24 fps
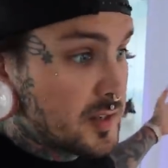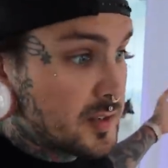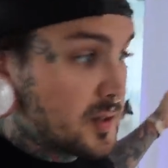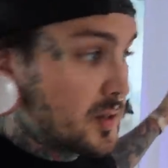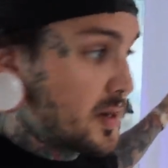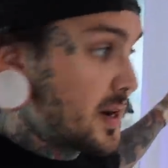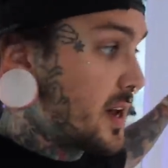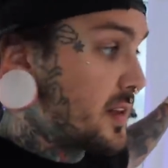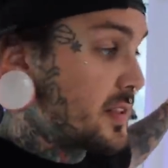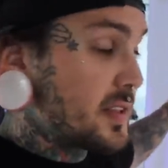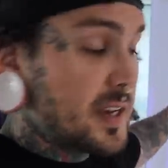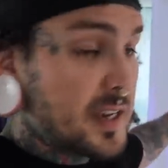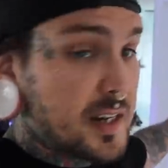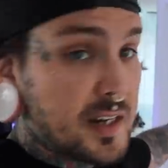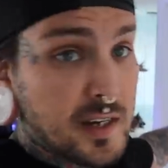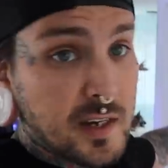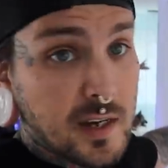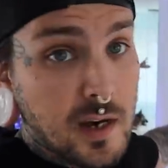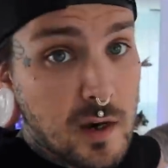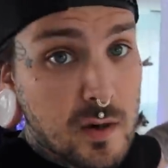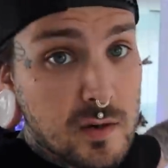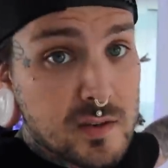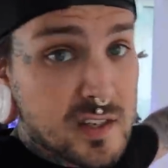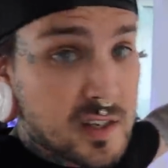So now the
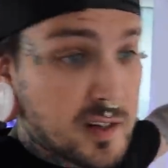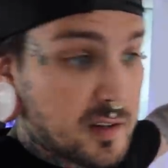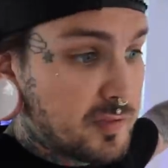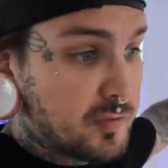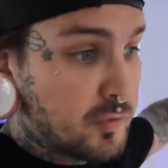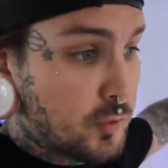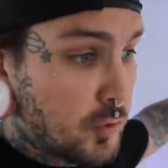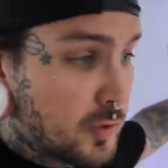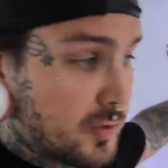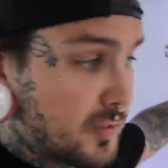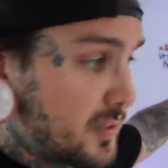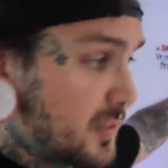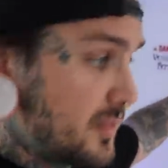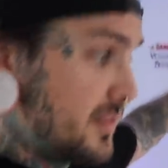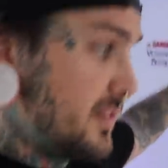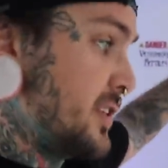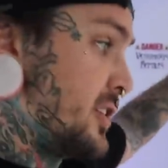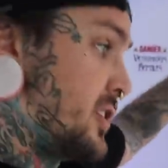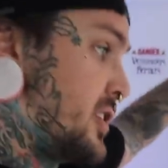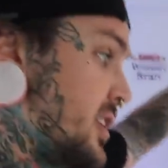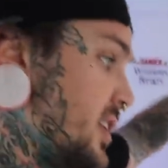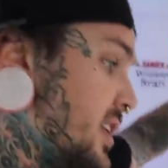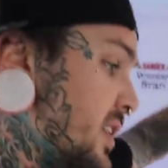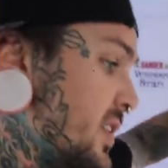indigo is in a 4-foot
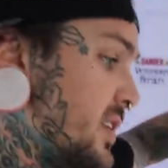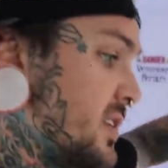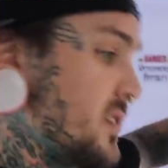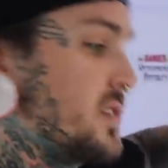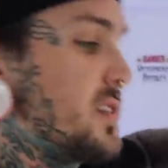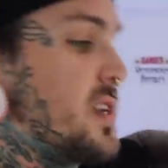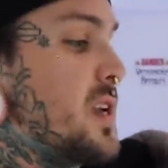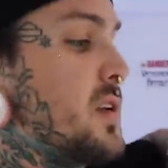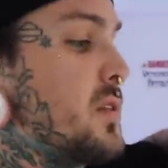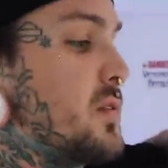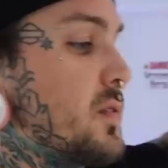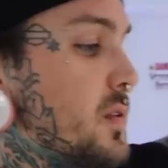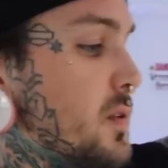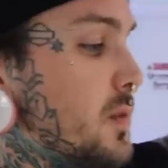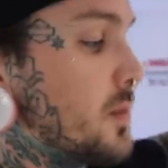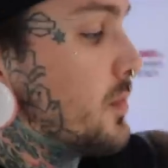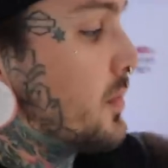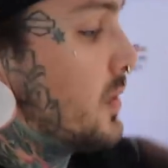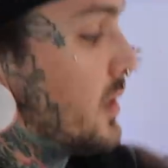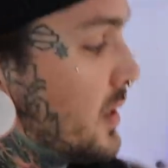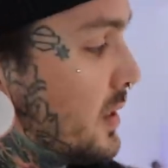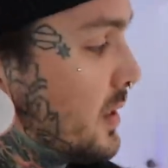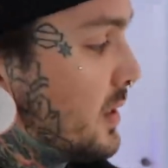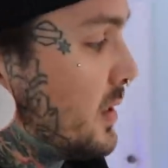vision in the snake
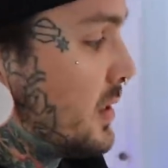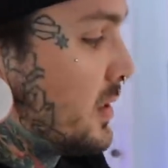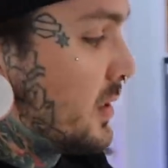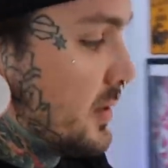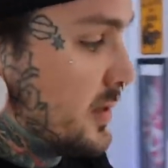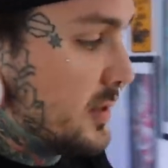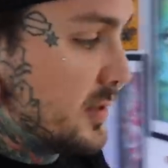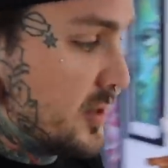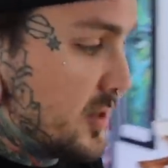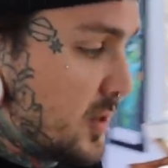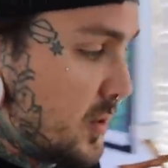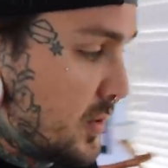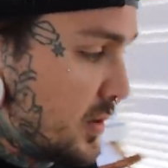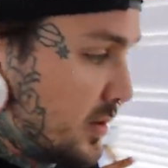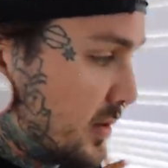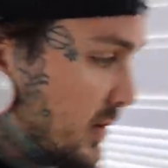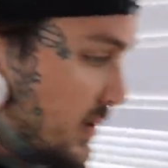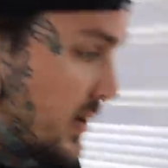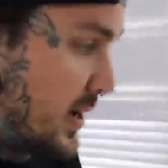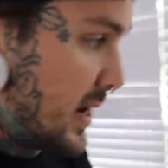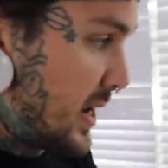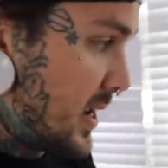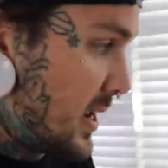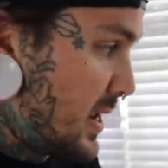room, doing
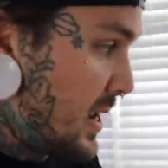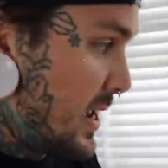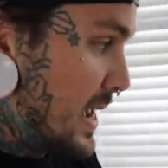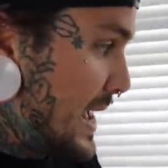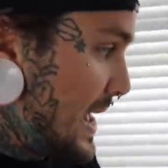great.